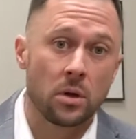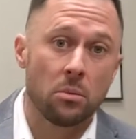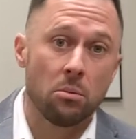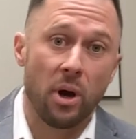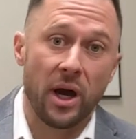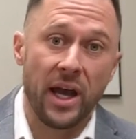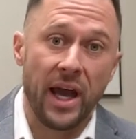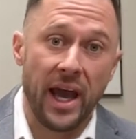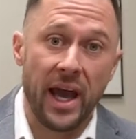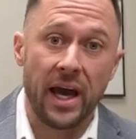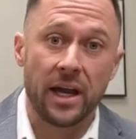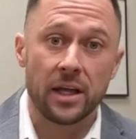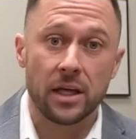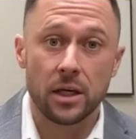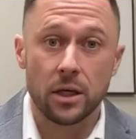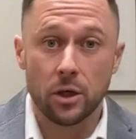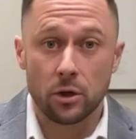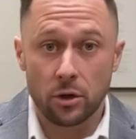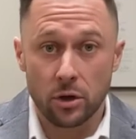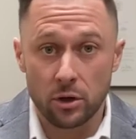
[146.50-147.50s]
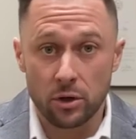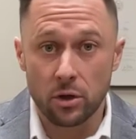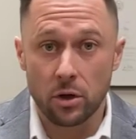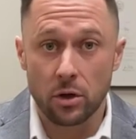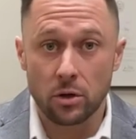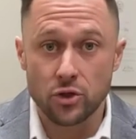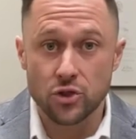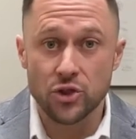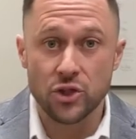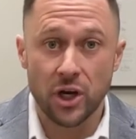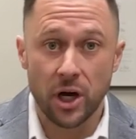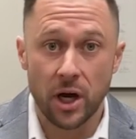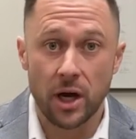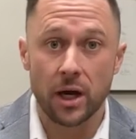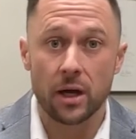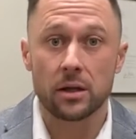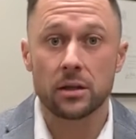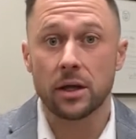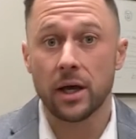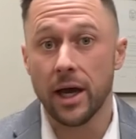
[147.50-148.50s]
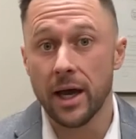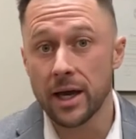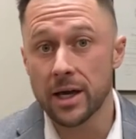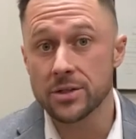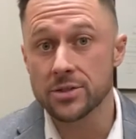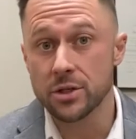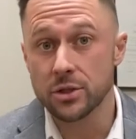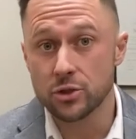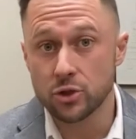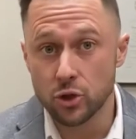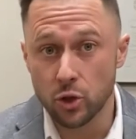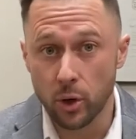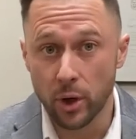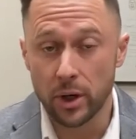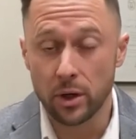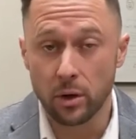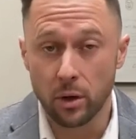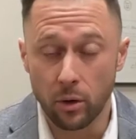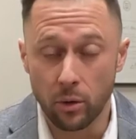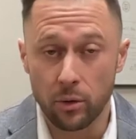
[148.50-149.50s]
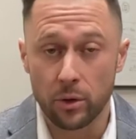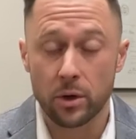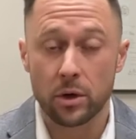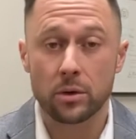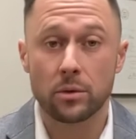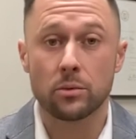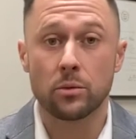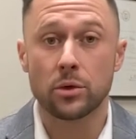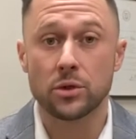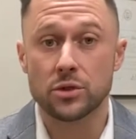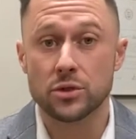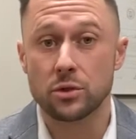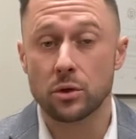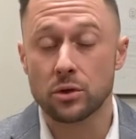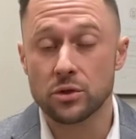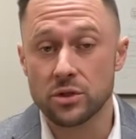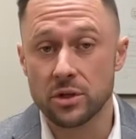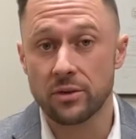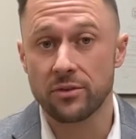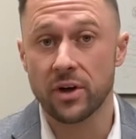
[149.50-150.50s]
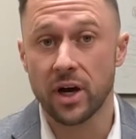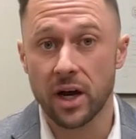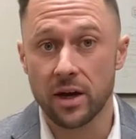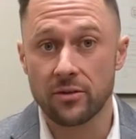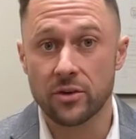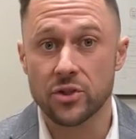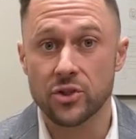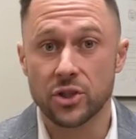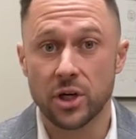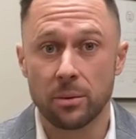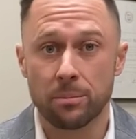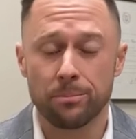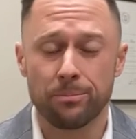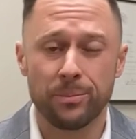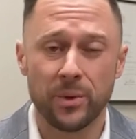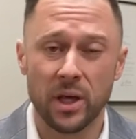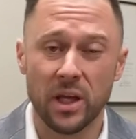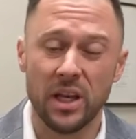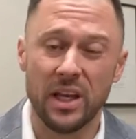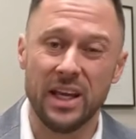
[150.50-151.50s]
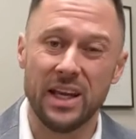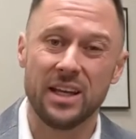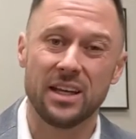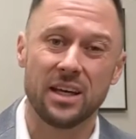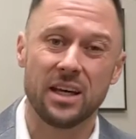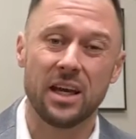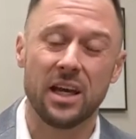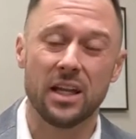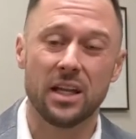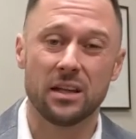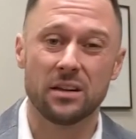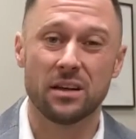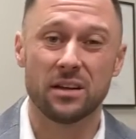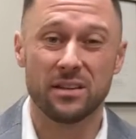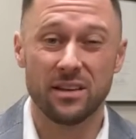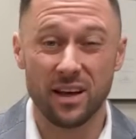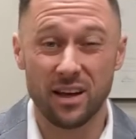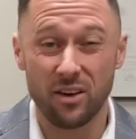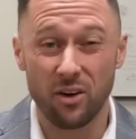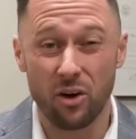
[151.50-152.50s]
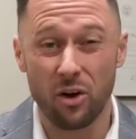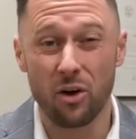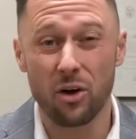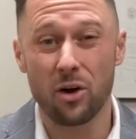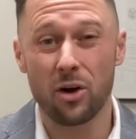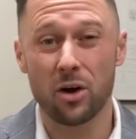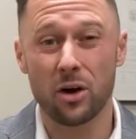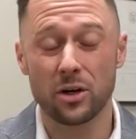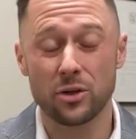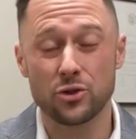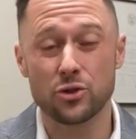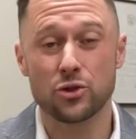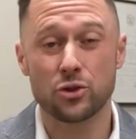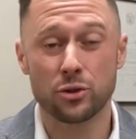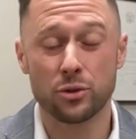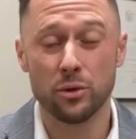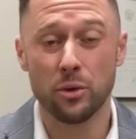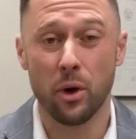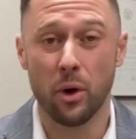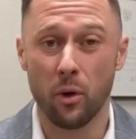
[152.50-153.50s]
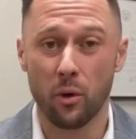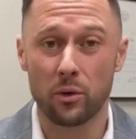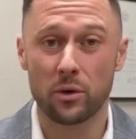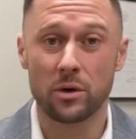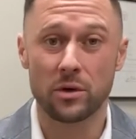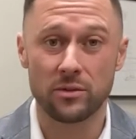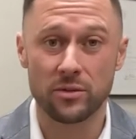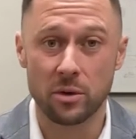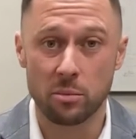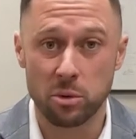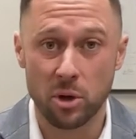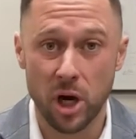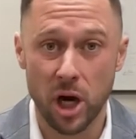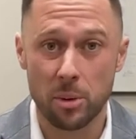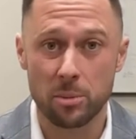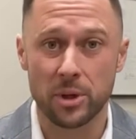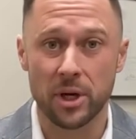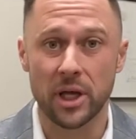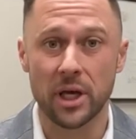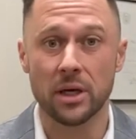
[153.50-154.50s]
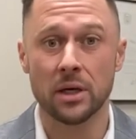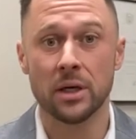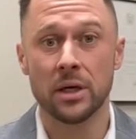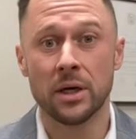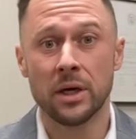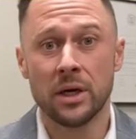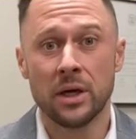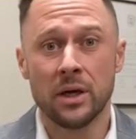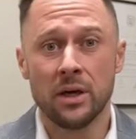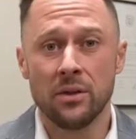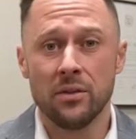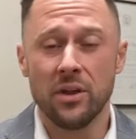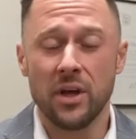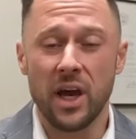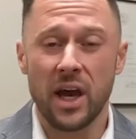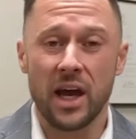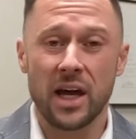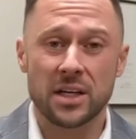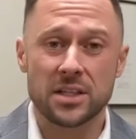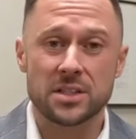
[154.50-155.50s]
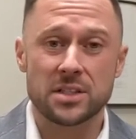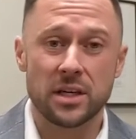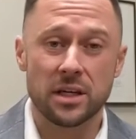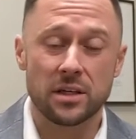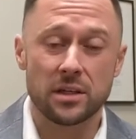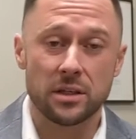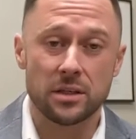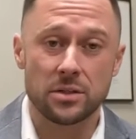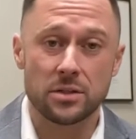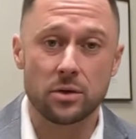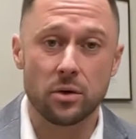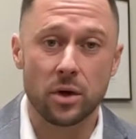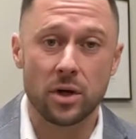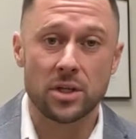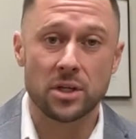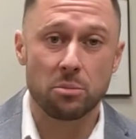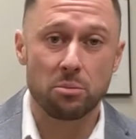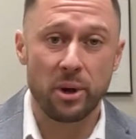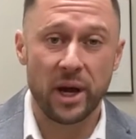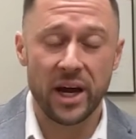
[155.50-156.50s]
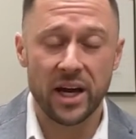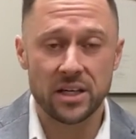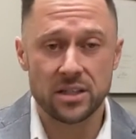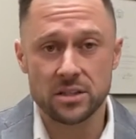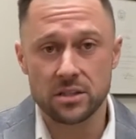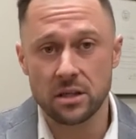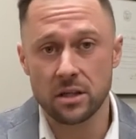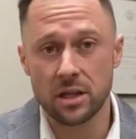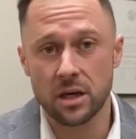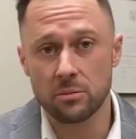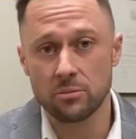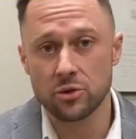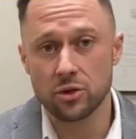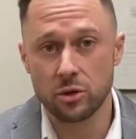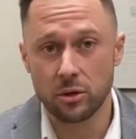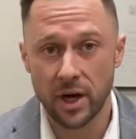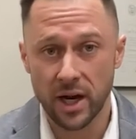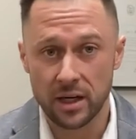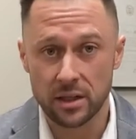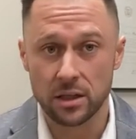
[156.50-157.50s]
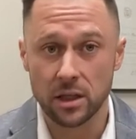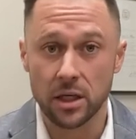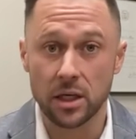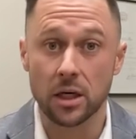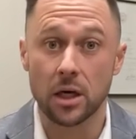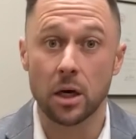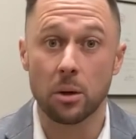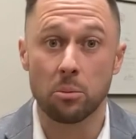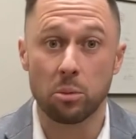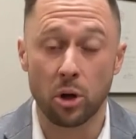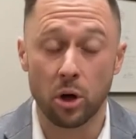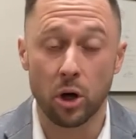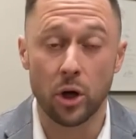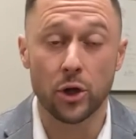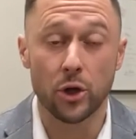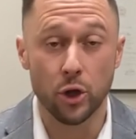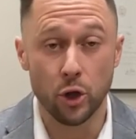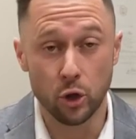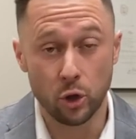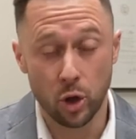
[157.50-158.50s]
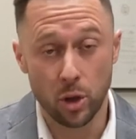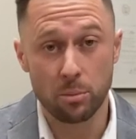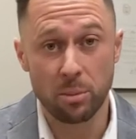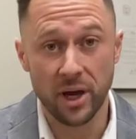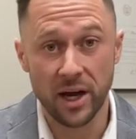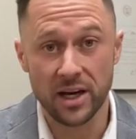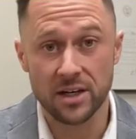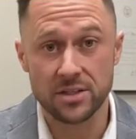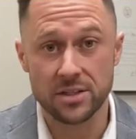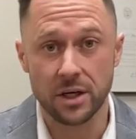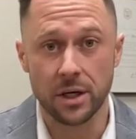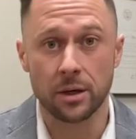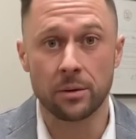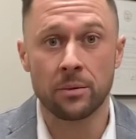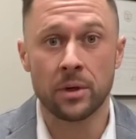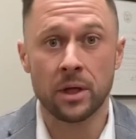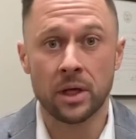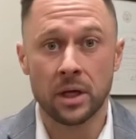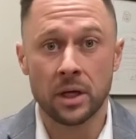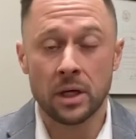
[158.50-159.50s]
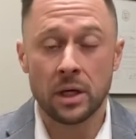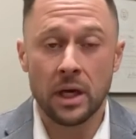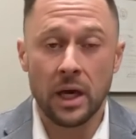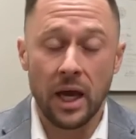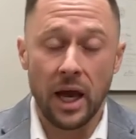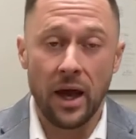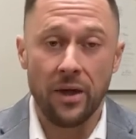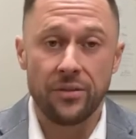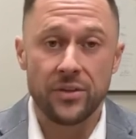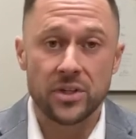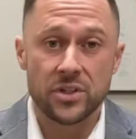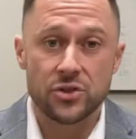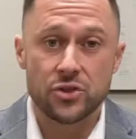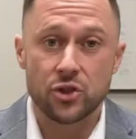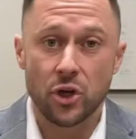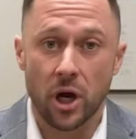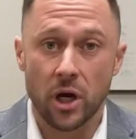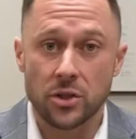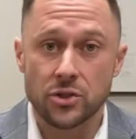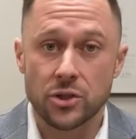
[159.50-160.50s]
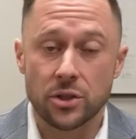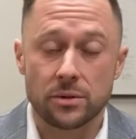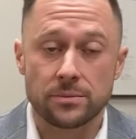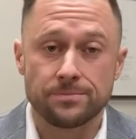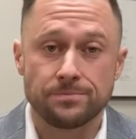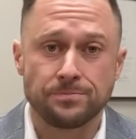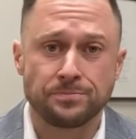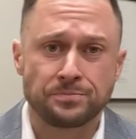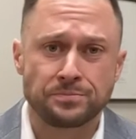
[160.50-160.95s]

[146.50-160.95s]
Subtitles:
By adding your adult child as a joint owner with sole survivorship and indicating that they are a true owner of the property, the asset is going to pass to them directly upon your passing. At this juncture,